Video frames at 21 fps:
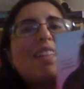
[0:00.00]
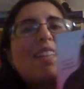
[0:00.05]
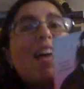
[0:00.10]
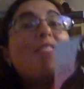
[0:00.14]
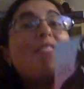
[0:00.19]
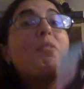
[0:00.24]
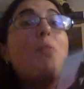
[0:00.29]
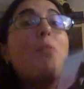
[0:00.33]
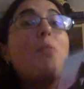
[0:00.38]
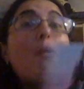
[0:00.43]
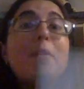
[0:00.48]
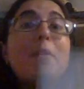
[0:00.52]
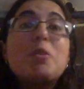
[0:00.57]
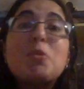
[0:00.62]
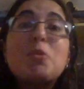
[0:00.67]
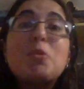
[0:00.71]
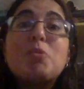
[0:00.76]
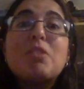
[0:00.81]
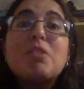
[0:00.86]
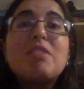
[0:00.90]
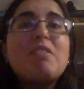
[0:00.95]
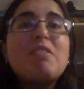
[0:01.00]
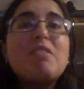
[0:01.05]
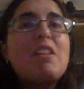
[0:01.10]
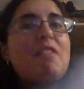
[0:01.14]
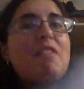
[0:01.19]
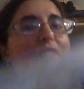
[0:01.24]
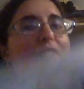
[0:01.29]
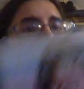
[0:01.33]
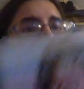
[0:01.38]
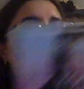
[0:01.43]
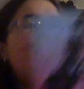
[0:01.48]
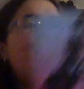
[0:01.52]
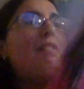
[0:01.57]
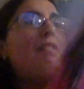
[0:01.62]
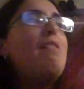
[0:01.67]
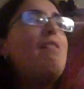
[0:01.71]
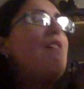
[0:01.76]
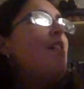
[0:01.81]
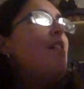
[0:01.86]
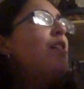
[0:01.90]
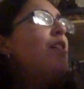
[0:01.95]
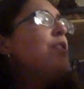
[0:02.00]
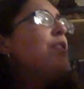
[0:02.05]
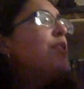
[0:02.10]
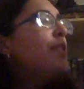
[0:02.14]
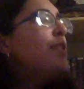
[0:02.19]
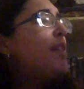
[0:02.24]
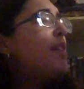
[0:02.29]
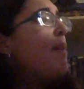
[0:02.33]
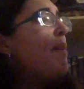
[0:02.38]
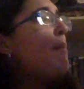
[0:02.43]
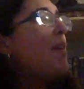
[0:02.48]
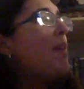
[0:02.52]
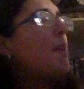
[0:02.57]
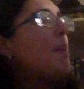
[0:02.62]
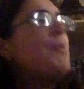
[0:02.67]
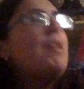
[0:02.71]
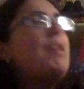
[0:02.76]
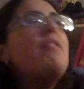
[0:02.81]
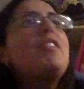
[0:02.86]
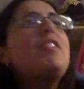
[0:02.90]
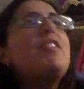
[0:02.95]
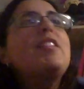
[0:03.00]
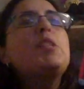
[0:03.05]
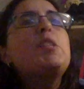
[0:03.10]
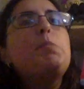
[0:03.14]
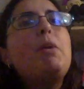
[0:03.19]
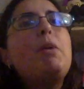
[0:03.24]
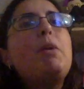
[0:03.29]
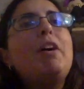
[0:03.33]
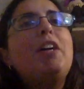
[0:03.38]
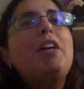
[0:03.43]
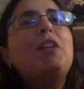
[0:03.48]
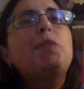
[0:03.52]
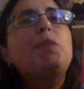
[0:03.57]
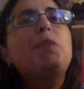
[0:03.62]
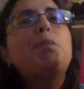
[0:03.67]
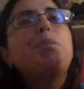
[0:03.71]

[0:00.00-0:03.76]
and the romance was really, really fun. So I wound up giving this book